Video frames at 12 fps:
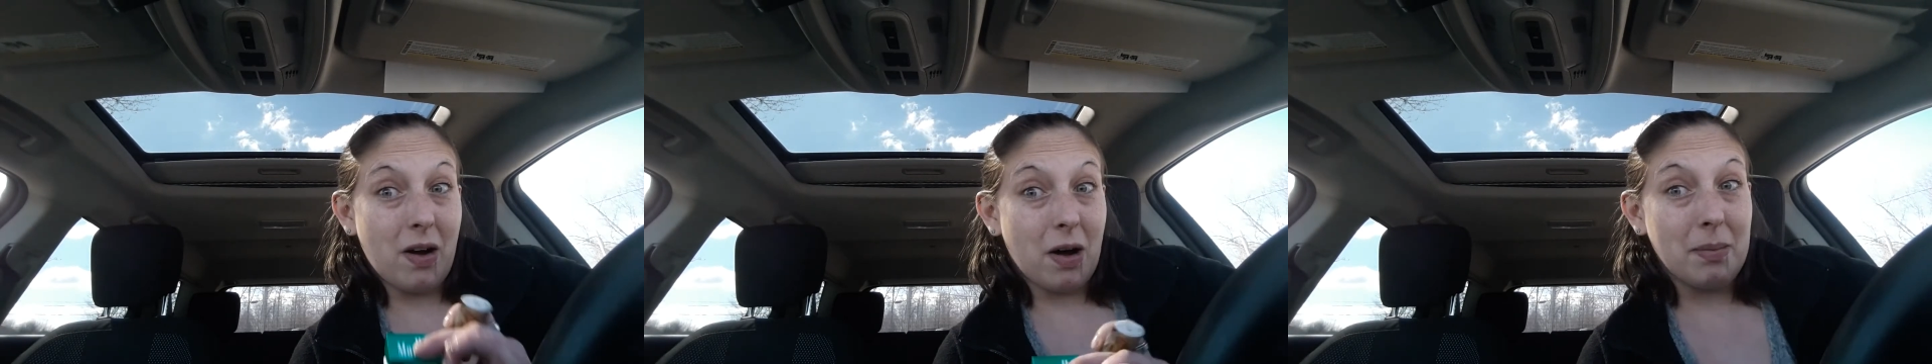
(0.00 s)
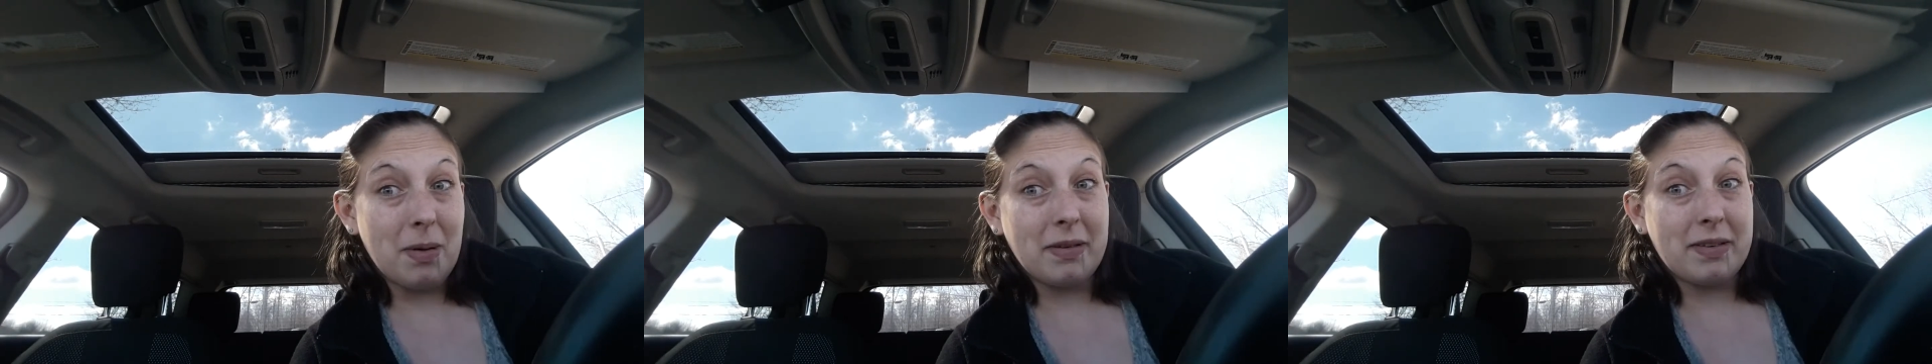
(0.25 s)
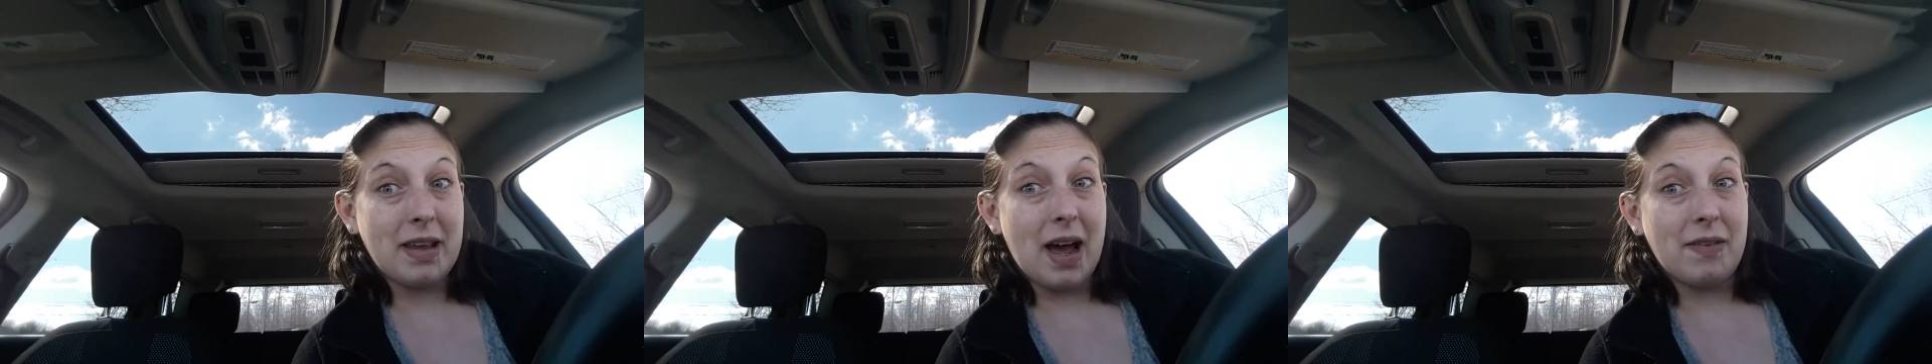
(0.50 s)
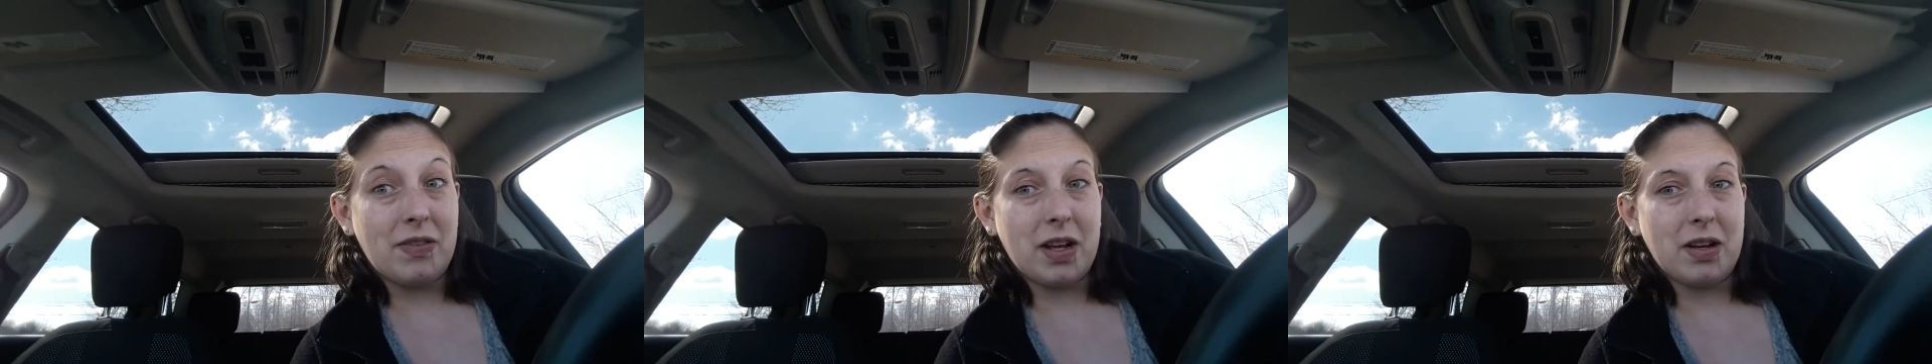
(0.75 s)
almost
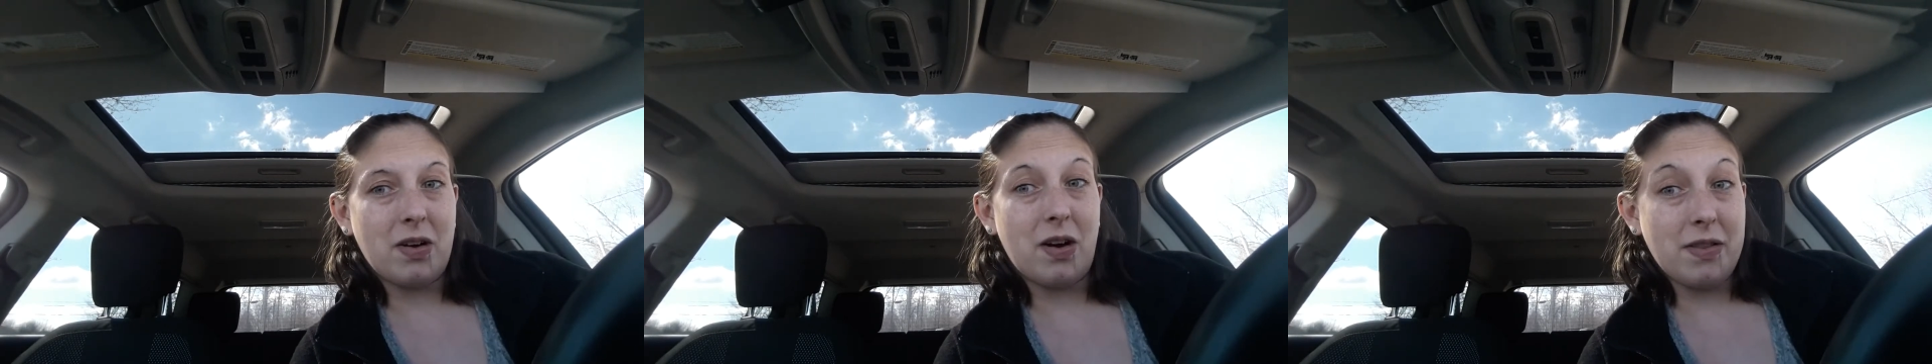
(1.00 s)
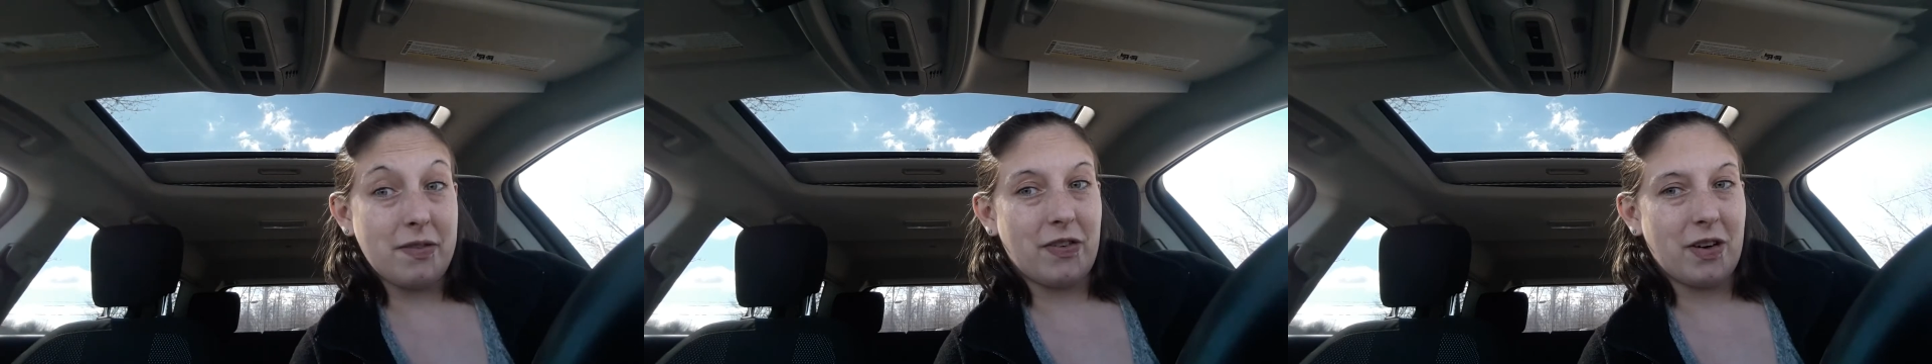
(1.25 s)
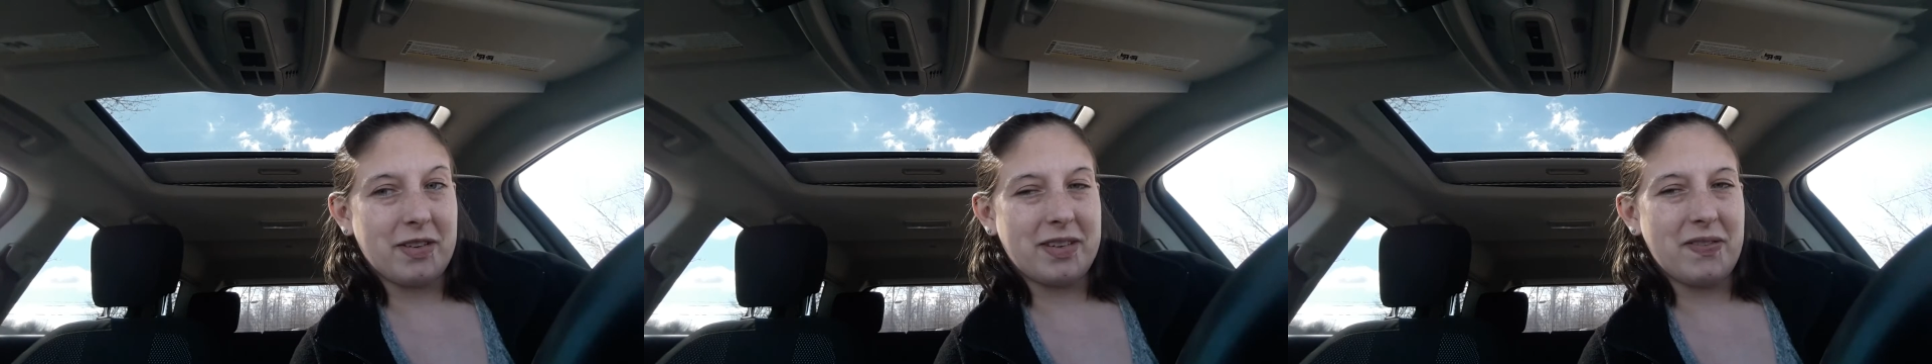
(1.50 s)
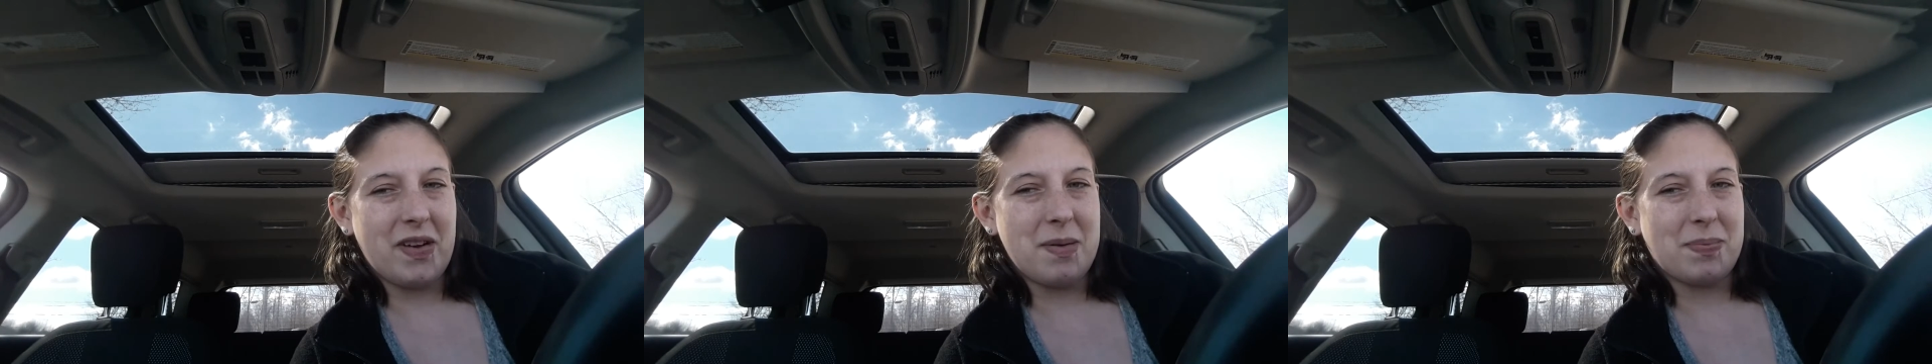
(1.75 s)
7 on the
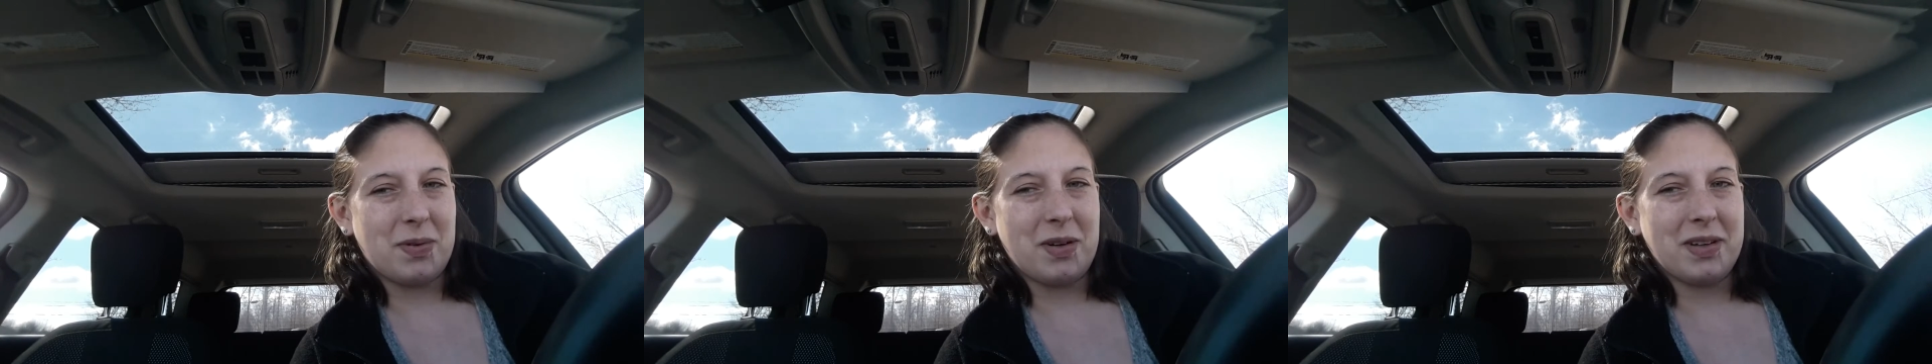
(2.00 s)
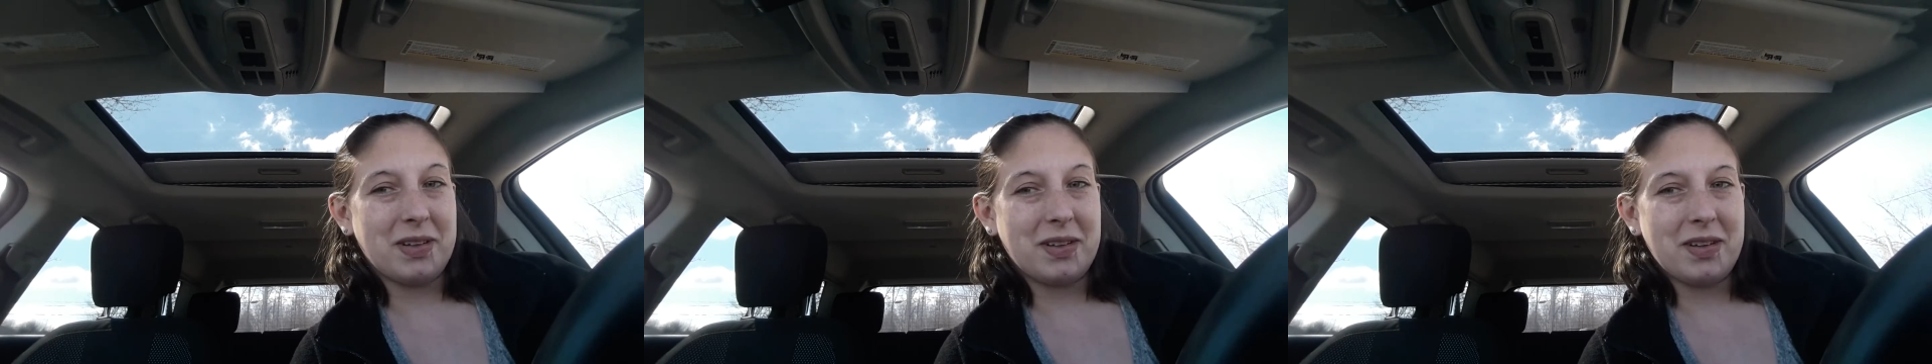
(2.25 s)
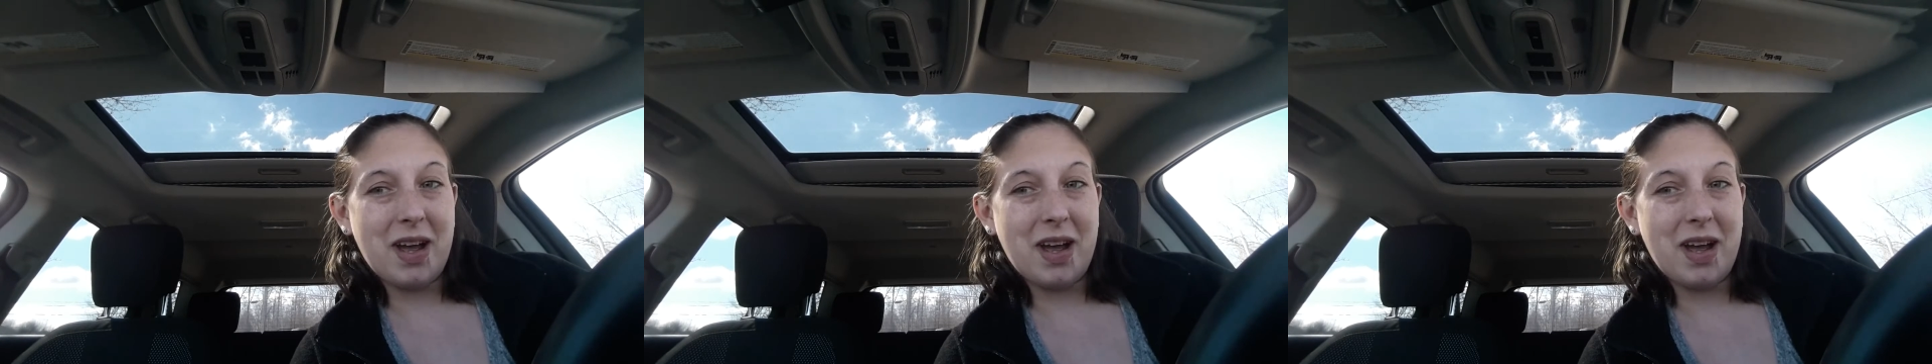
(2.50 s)
1st of April.